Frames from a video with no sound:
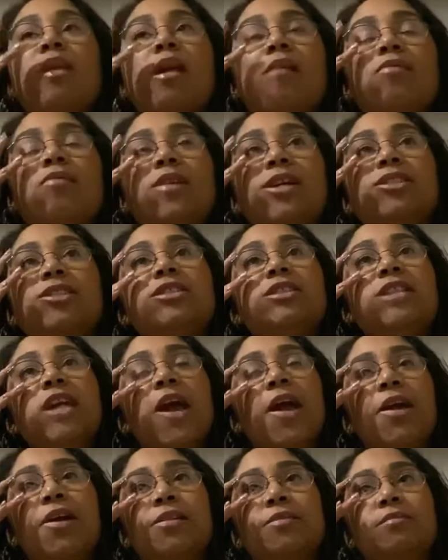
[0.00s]
They're
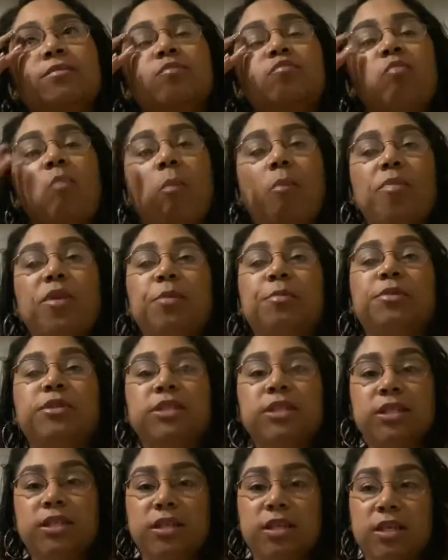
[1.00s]
saying, they're
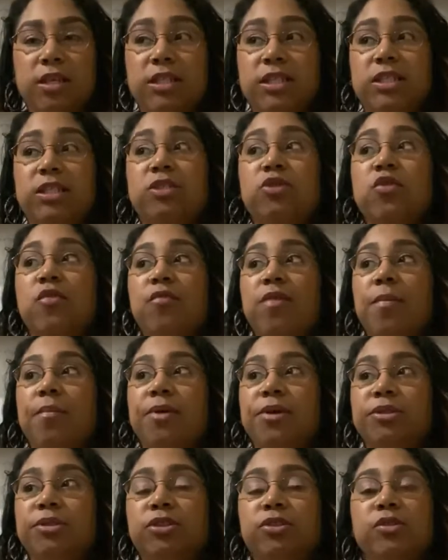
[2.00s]
predicting, because it's in
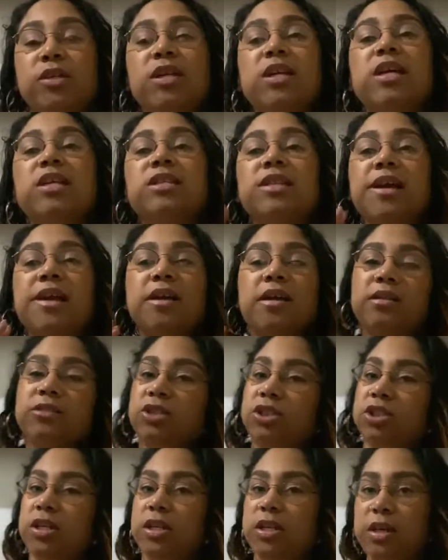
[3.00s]
November, so it gets, like,
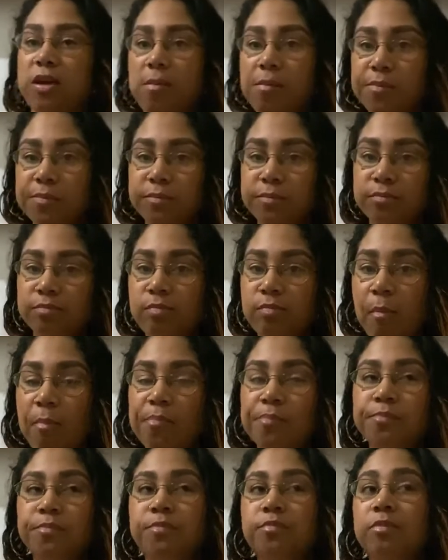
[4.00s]
chilly.
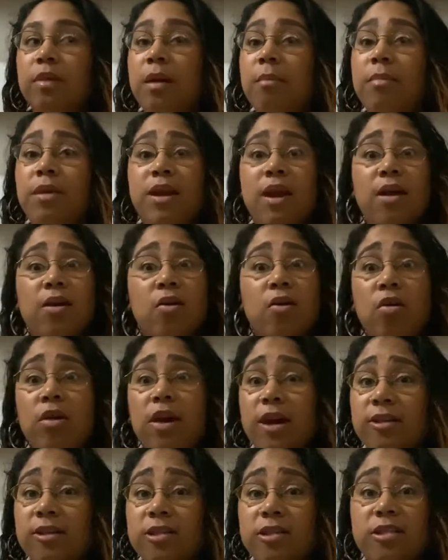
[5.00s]
But not cold
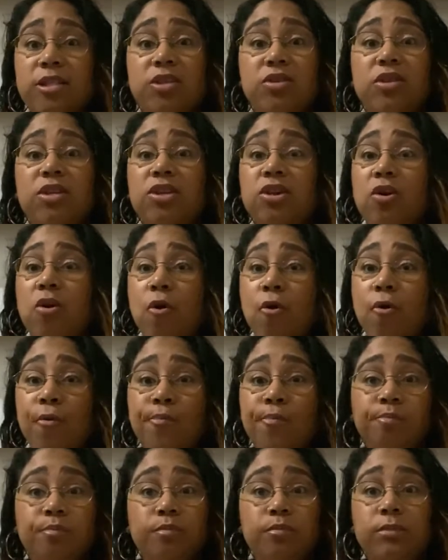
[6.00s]
like this. You need your coat,
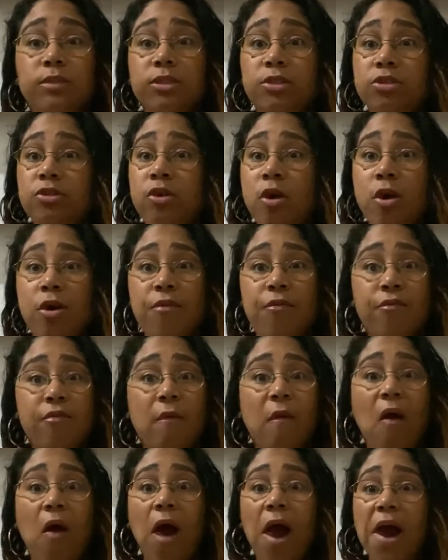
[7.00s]
scarf,
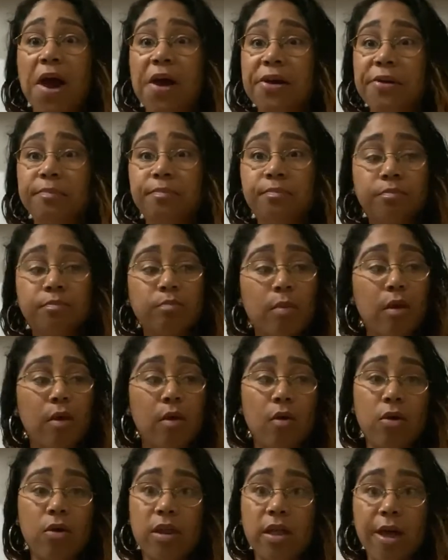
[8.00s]
hat,
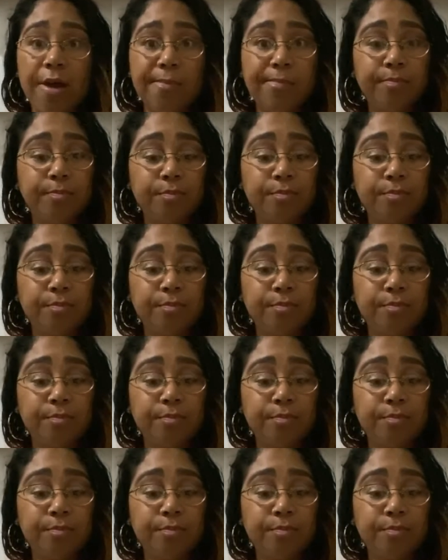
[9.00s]
all of that.